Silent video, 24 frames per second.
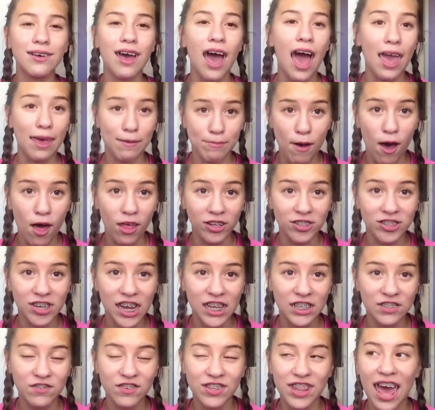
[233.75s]
I
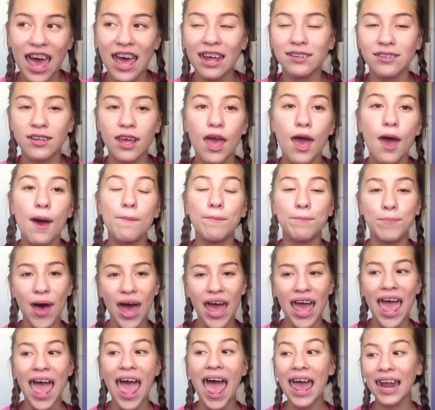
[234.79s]
apologize for that.
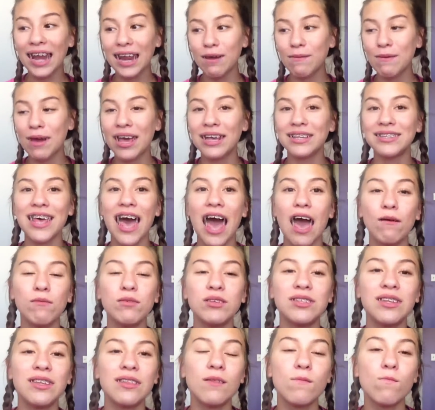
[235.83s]
But anyways, I
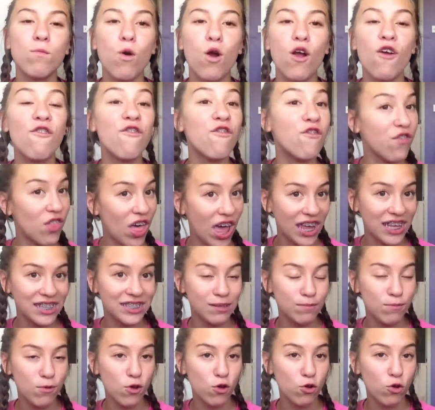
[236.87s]
was in the more
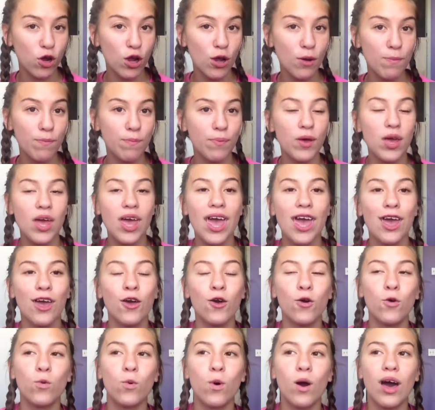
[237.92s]
flexible group
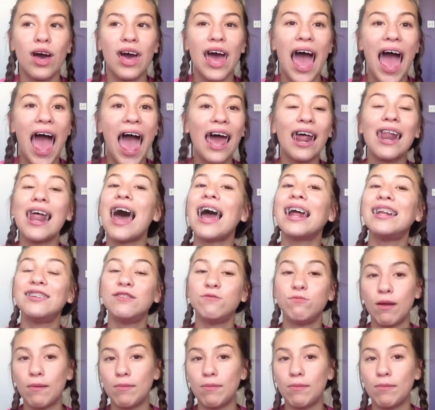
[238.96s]
and I did